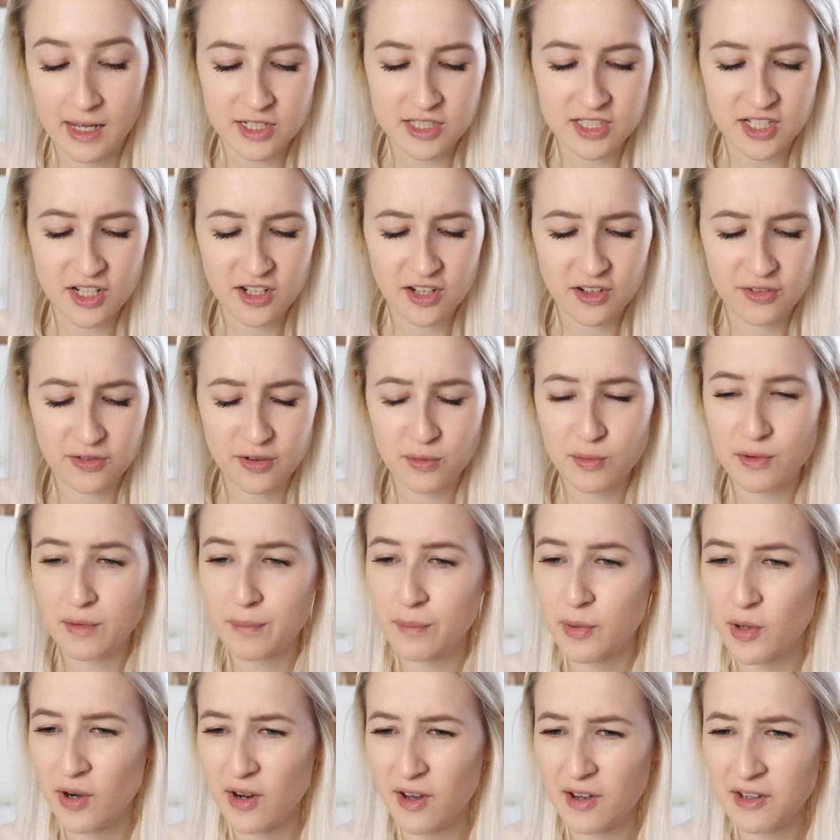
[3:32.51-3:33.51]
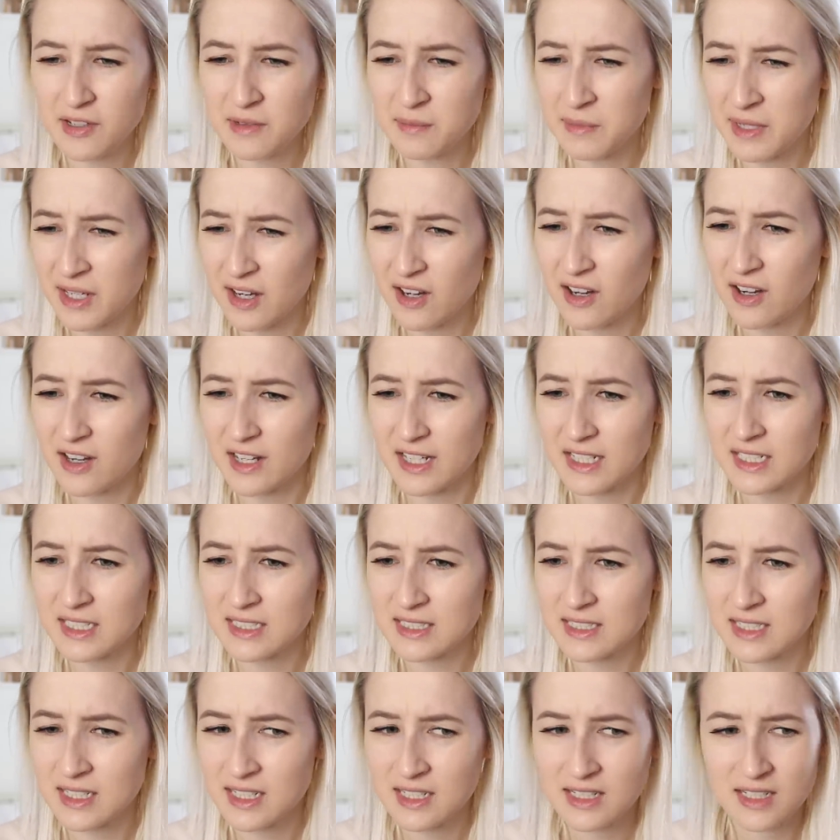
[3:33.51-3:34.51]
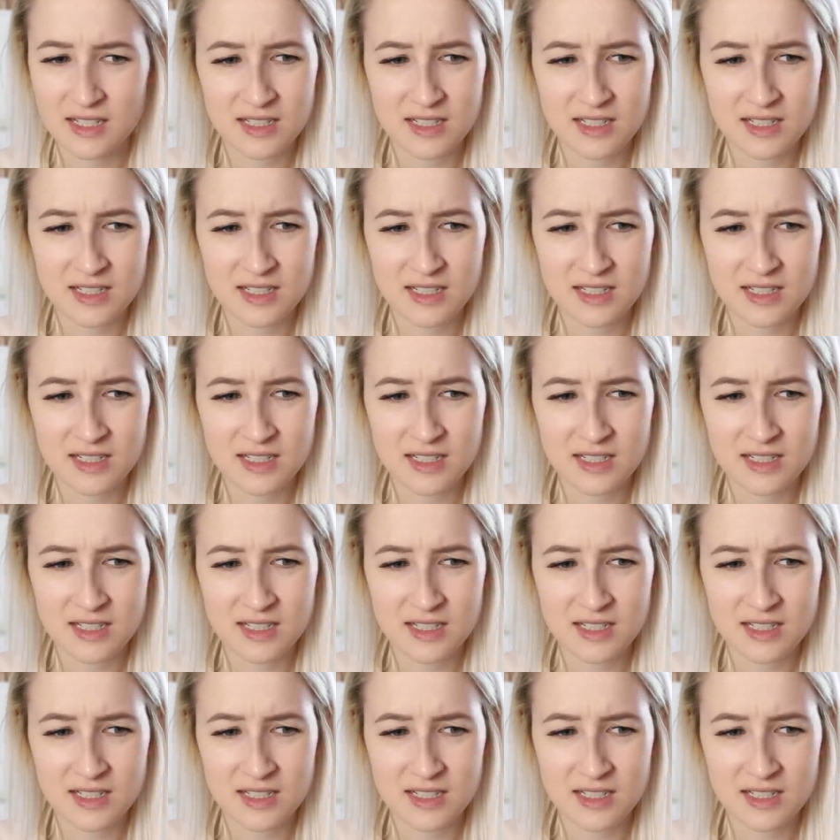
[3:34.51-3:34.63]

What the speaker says: I don't know if I would have put it under my eyes.